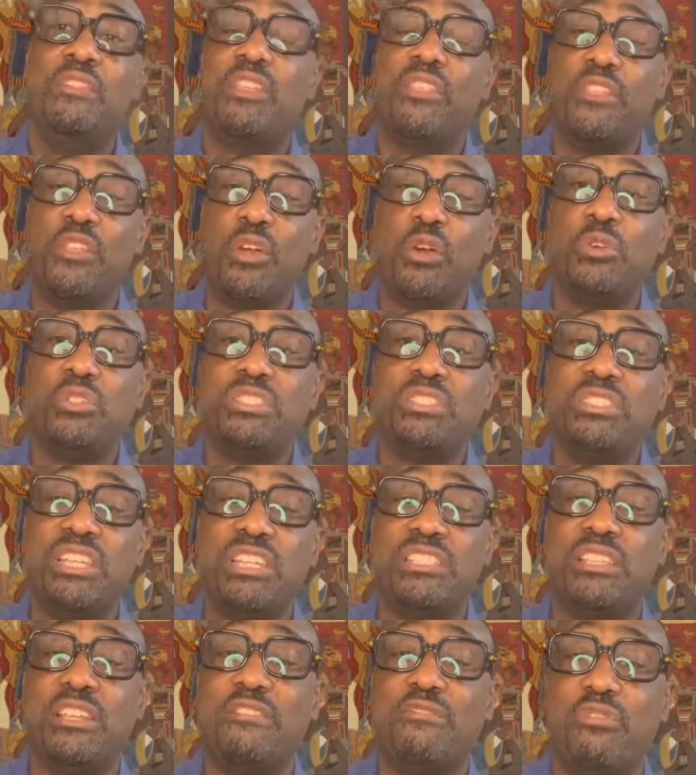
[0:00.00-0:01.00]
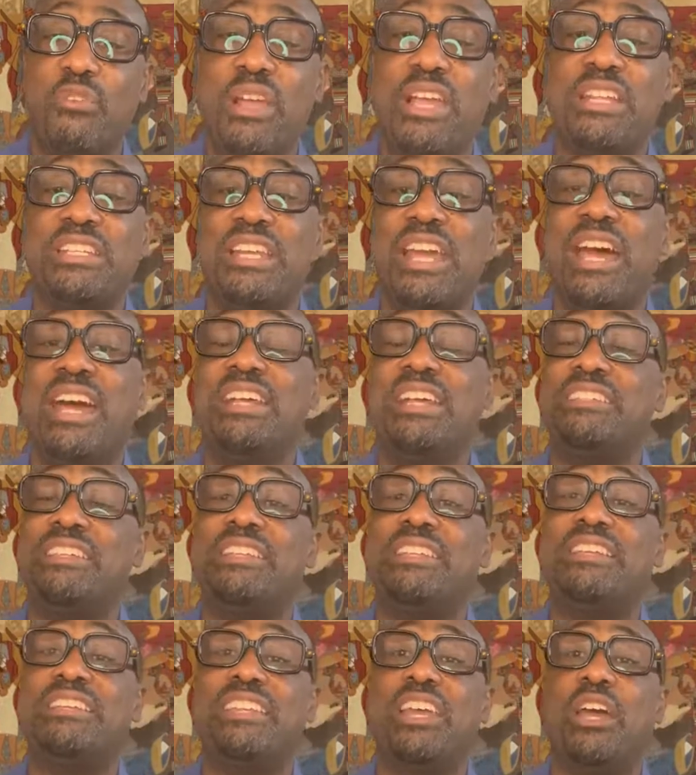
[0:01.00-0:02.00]
to those disenfranchised
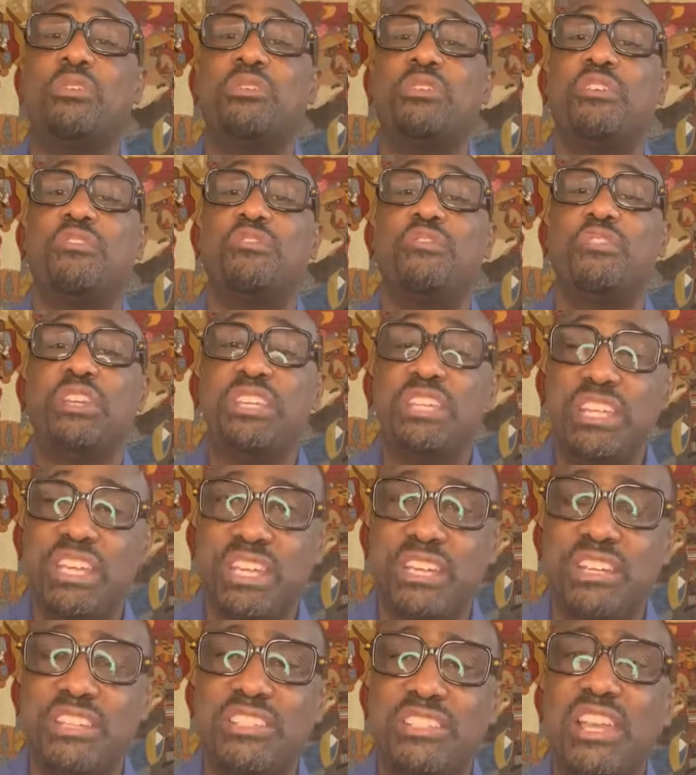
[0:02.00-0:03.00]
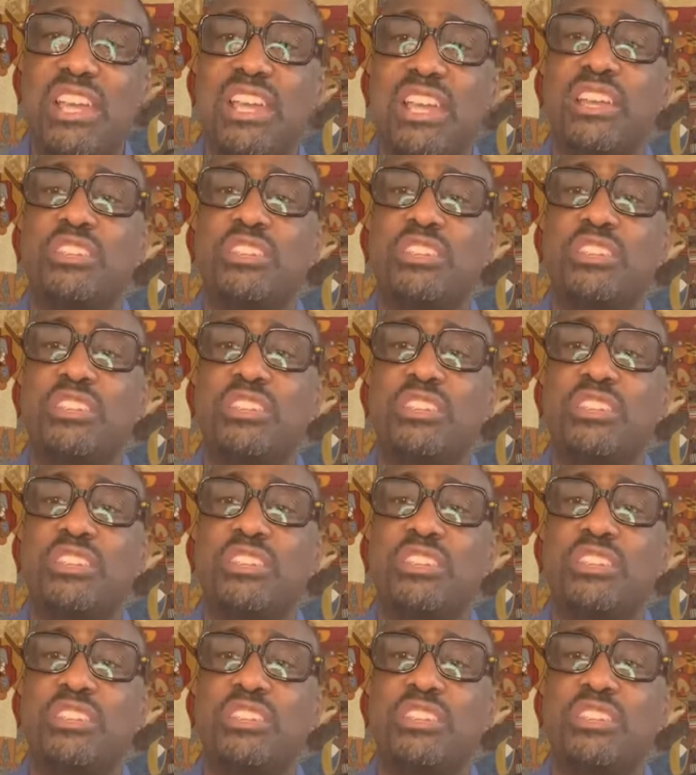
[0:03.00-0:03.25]
in the Delta for years.